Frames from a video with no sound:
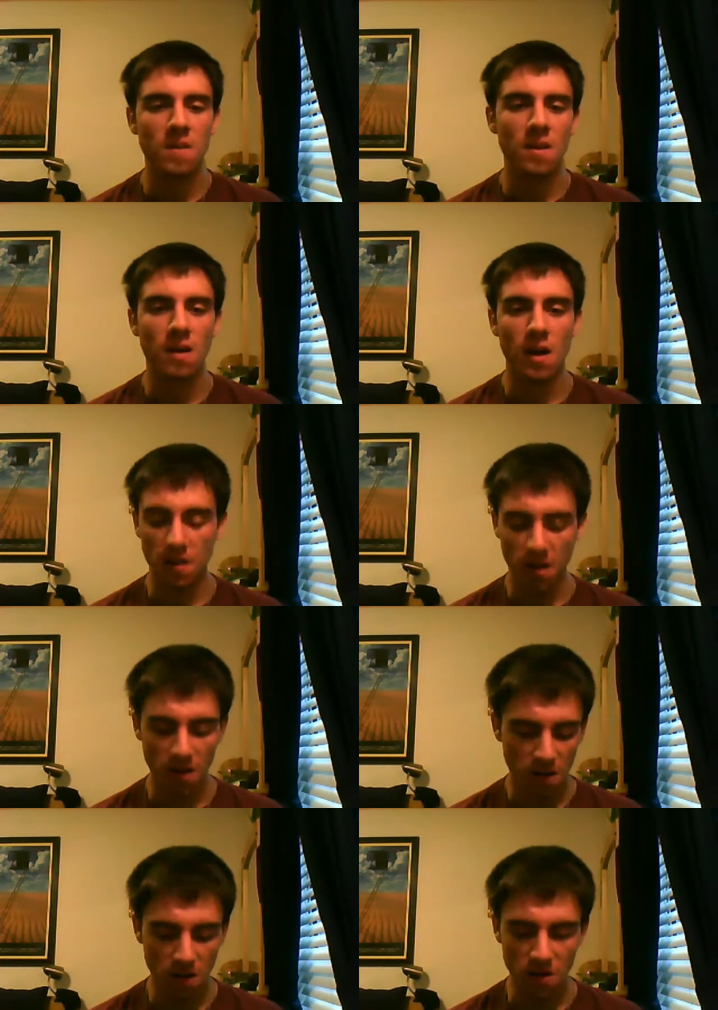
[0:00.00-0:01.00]
I
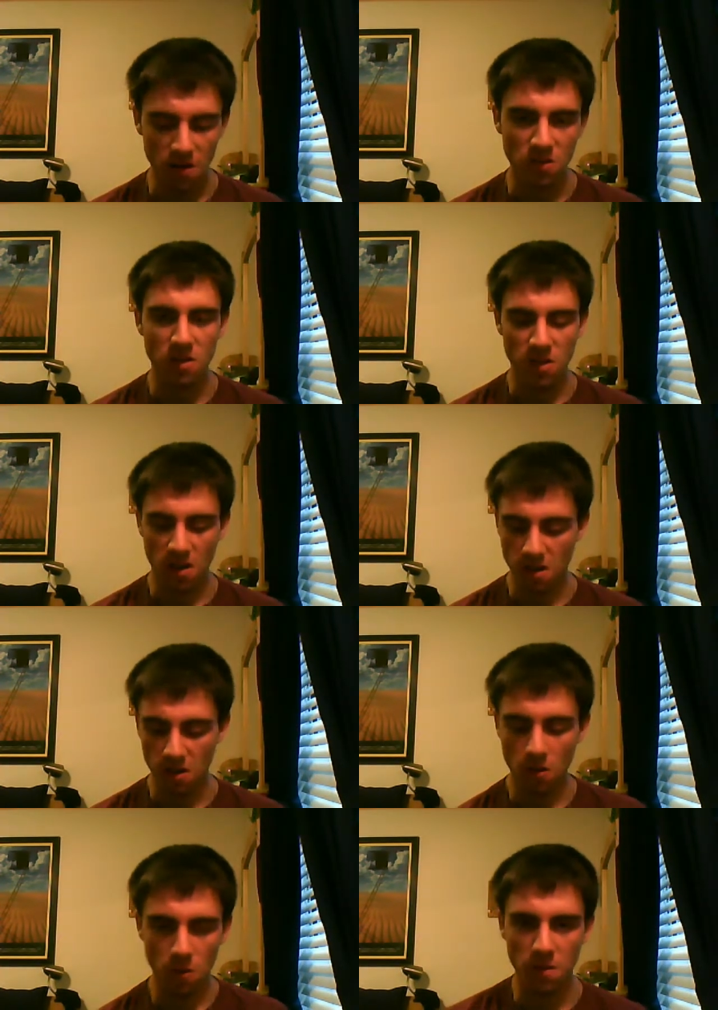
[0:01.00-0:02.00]
got just a tiny
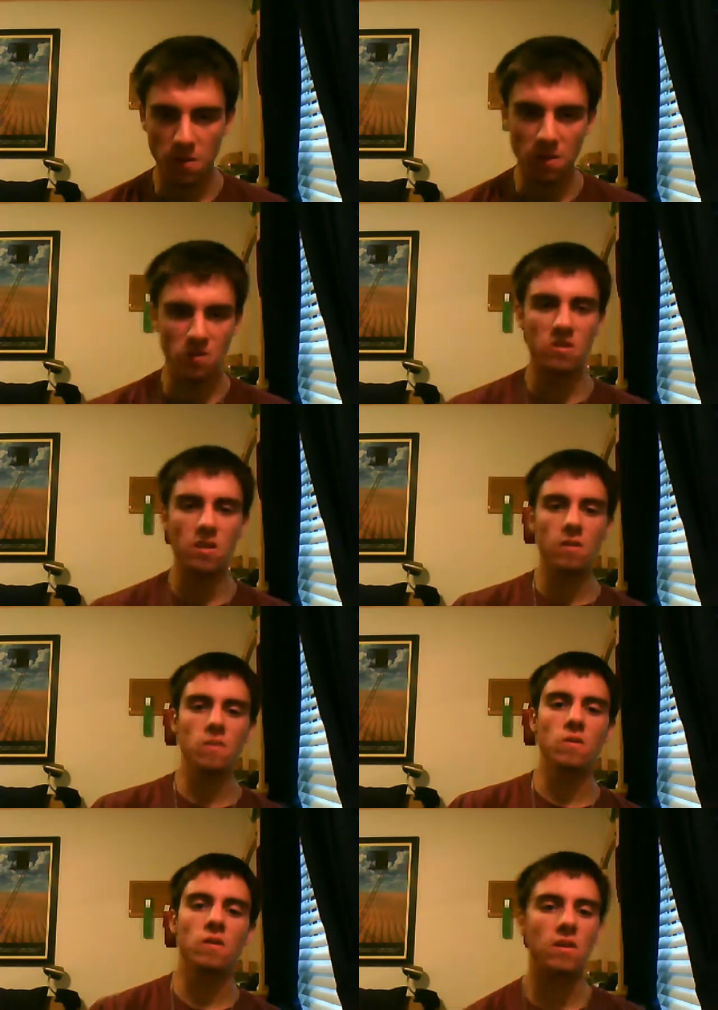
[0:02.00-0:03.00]
little pinch, and it
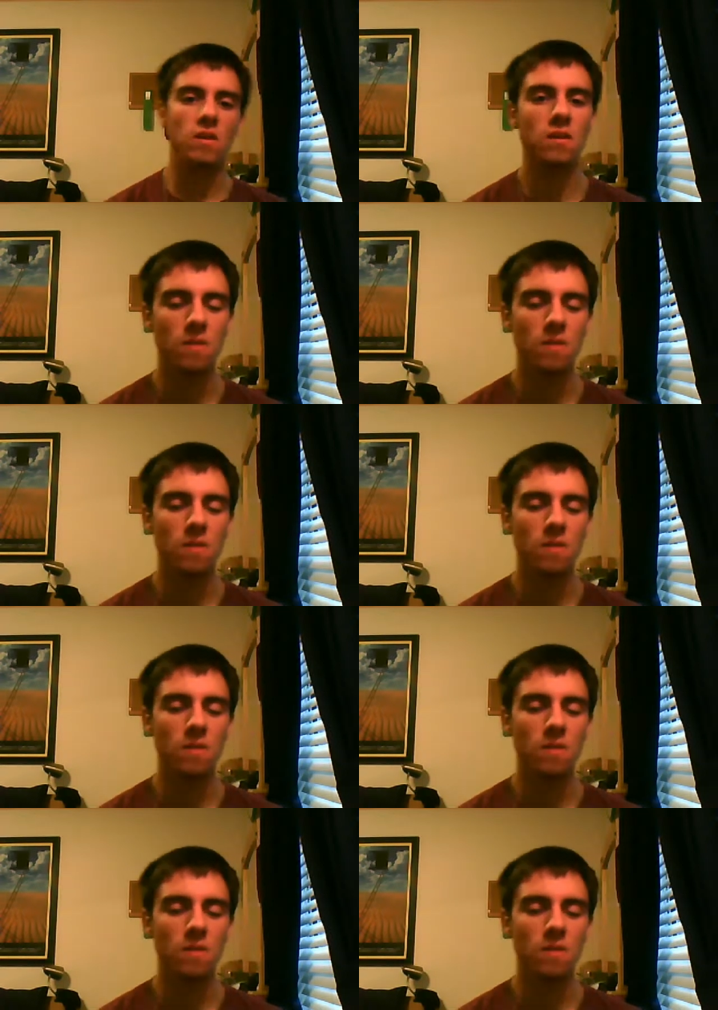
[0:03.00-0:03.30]
really,